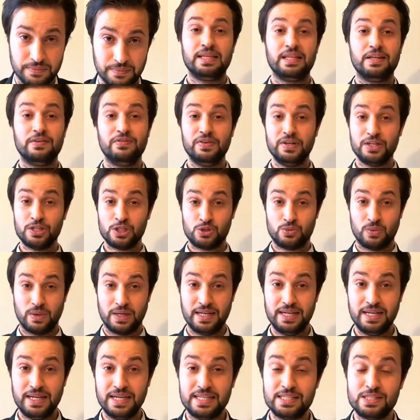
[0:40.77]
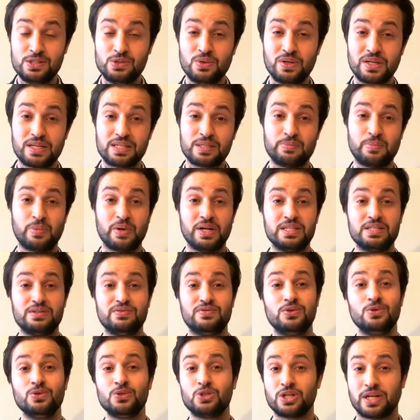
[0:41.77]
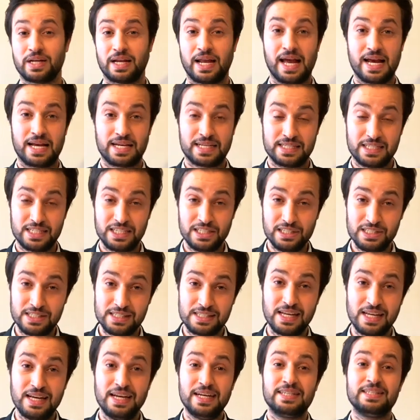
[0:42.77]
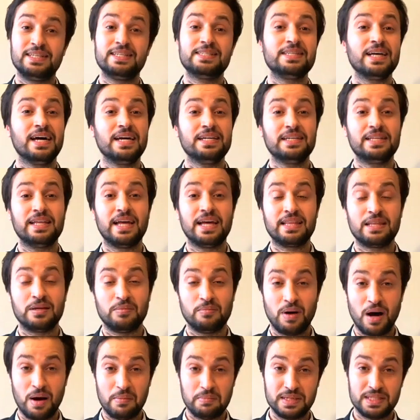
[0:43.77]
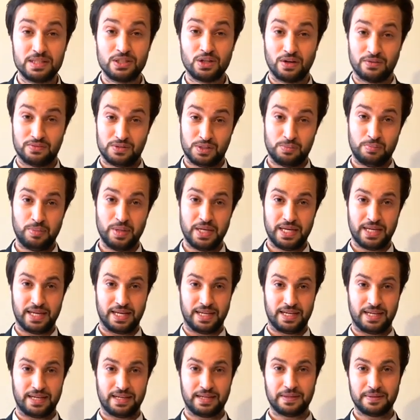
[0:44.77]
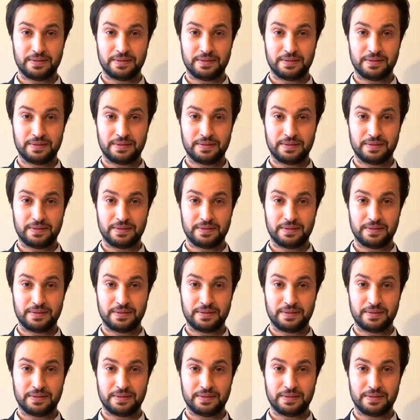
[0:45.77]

The first one is to express future actions decided at the moment of speaking.